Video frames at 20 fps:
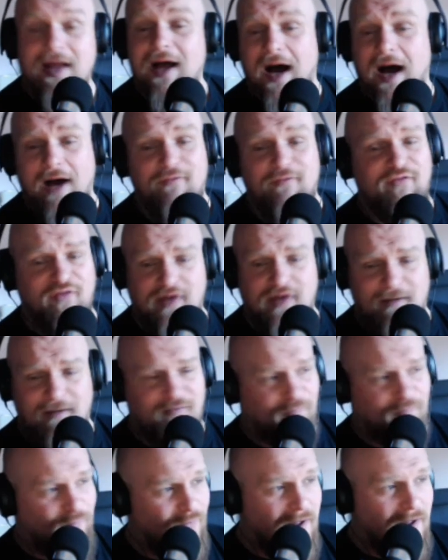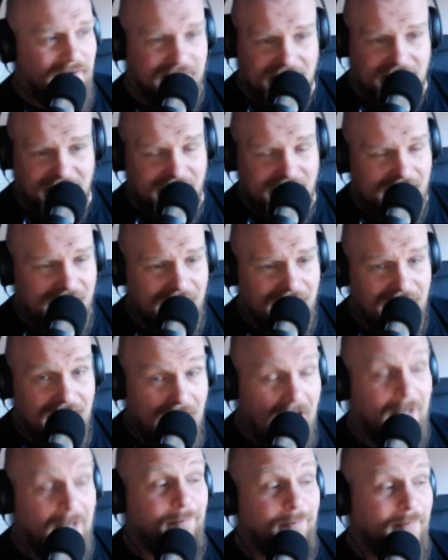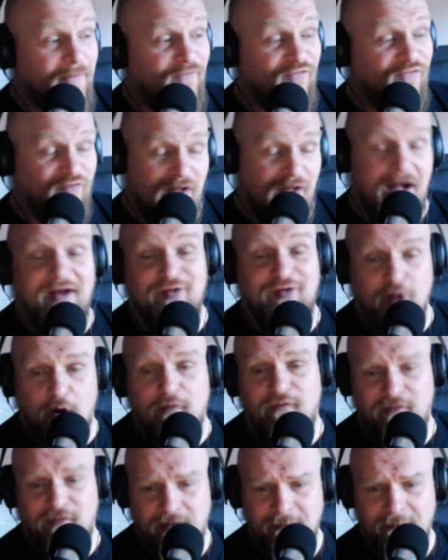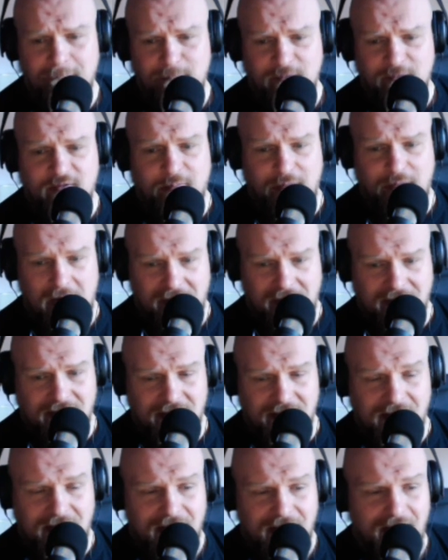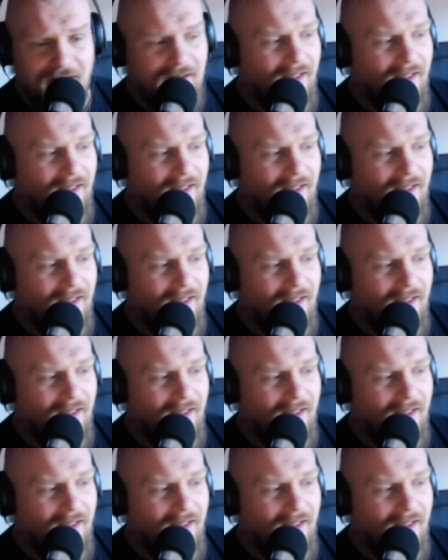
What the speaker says: I've said sporadically and been slagged off sporadically